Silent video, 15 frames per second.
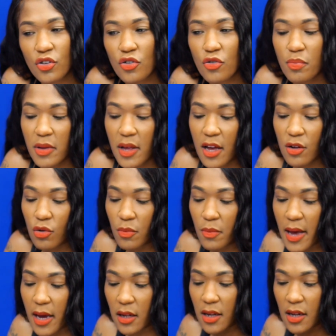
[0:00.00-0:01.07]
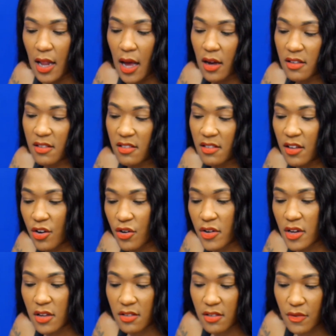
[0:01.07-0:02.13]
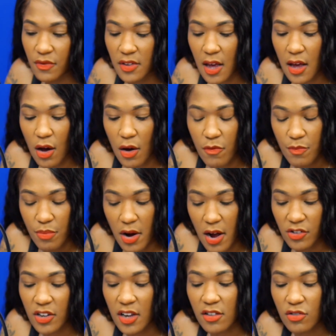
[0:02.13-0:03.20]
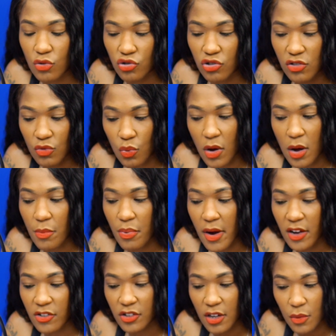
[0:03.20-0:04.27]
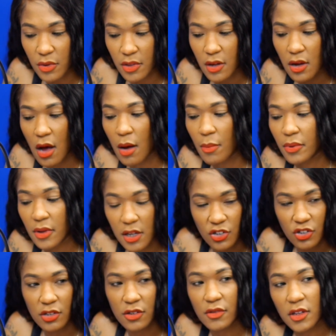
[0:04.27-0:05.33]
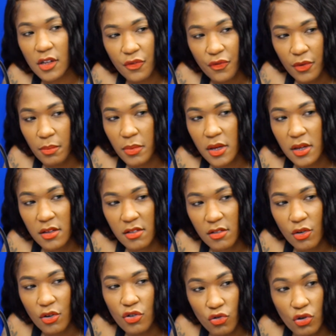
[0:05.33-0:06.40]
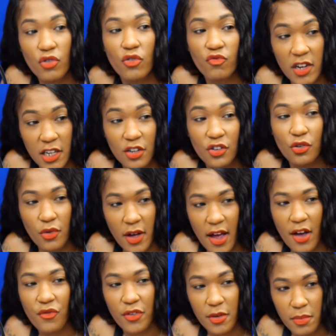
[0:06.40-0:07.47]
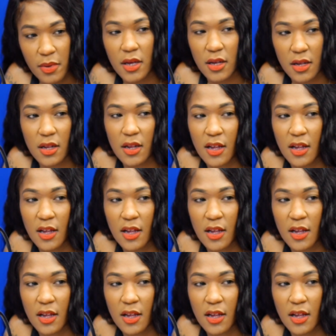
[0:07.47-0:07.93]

do you plan on making it like a series of projects, or just one project with a compilation of different beats? Or you want to really do every beat?